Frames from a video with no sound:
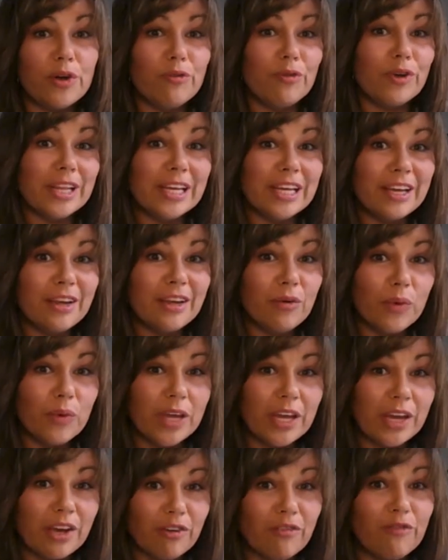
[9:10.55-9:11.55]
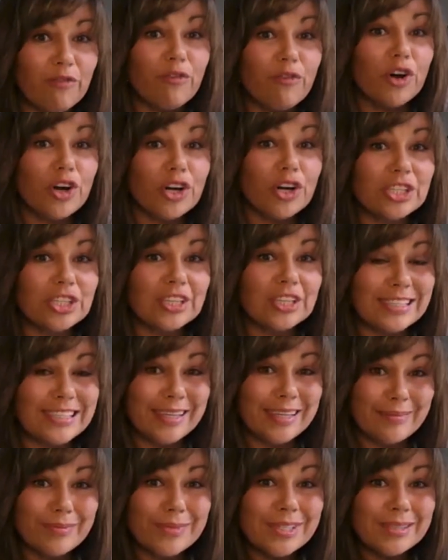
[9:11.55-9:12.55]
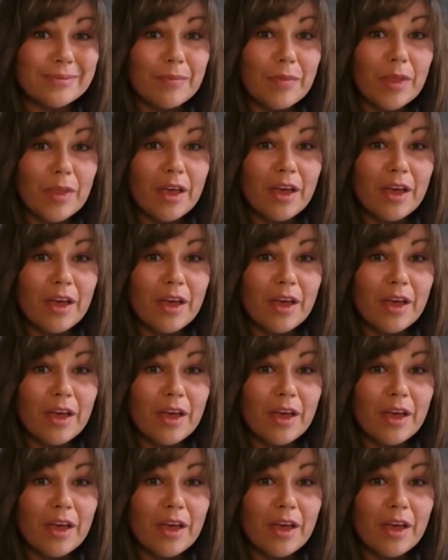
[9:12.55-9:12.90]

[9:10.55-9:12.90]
we really, we converged the teams,